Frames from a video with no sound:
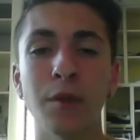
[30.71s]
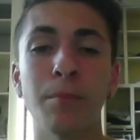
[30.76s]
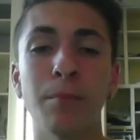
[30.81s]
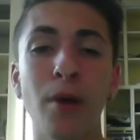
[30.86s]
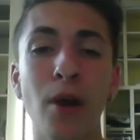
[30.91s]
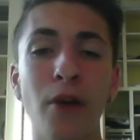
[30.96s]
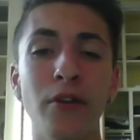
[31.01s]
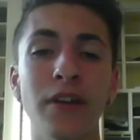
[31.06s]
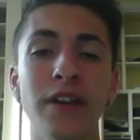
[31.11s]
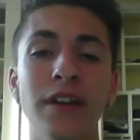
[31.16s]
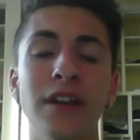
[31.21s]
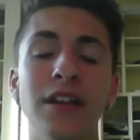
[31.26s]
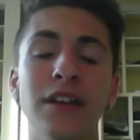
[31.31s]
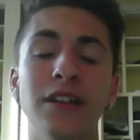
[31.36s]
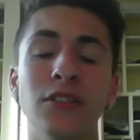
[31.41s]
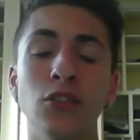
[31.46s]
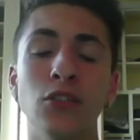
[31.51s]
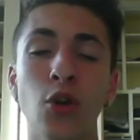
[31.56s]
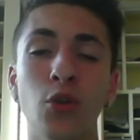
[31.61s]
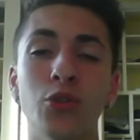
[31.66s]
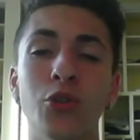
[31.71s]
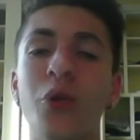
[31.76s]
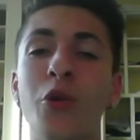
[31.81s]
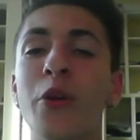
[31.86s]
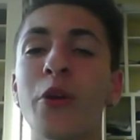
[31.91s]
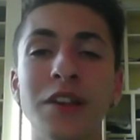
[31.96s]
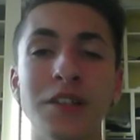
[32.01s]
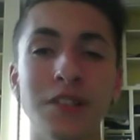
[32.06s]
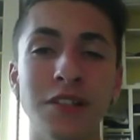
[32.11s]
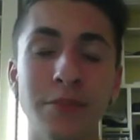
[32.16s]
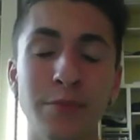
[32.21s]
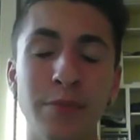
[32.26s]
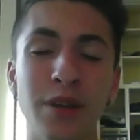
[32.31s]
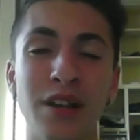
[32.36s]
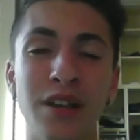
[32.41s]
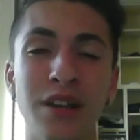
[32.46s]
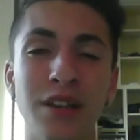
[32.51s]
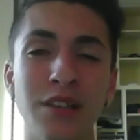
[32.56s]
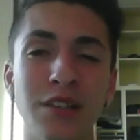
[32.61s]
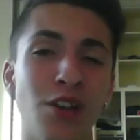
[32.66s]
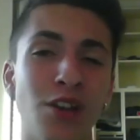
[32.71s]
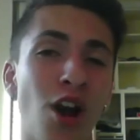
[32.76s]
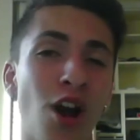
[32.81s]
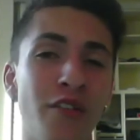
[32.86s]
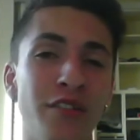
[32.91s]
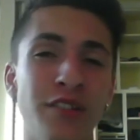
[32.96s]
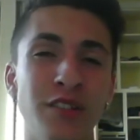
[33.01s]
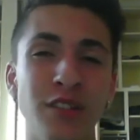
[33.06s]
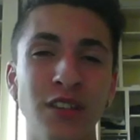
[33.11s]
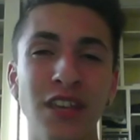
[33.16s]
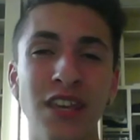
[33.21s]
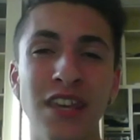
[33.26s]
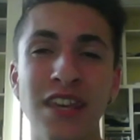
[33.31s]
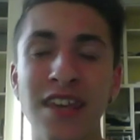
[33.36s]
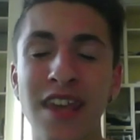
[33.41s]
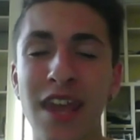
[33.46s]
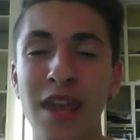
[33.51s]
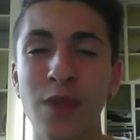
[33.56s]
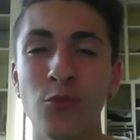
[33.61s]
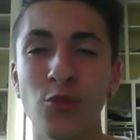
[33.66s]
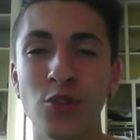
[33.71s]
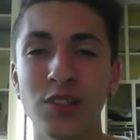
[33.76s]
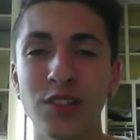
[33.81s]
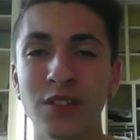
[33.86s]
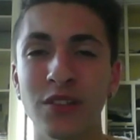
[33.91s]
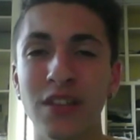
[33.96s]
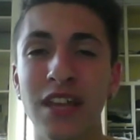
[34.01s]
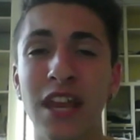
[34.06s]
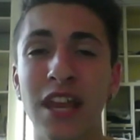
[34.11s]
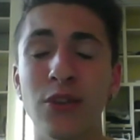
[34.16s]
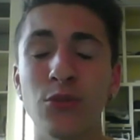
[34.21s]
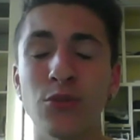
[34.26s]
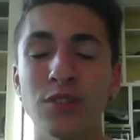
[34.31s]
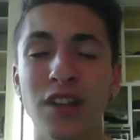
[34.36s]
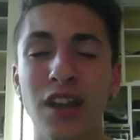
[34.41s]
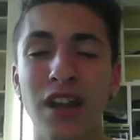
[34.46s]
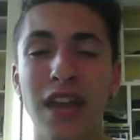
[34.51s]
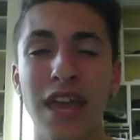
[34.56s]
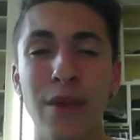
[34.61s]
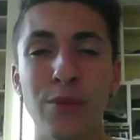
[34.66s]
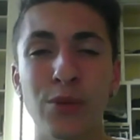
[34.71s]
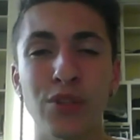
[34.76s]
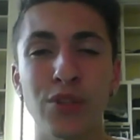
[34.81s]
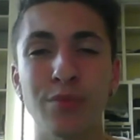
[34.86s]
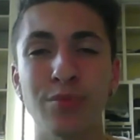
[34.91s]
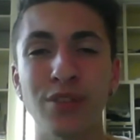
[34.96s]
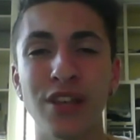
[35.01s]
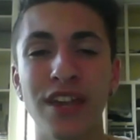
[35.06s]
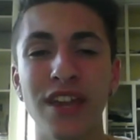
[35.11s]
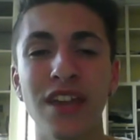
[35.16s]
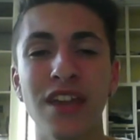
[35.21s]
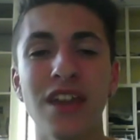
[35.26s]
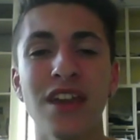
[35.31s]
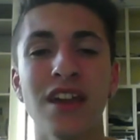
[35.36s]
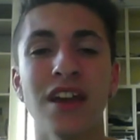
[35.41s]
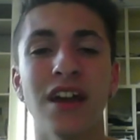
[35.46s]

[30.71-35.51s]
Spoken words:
Barring no Torres, because obviously he came recently and he was not able to play.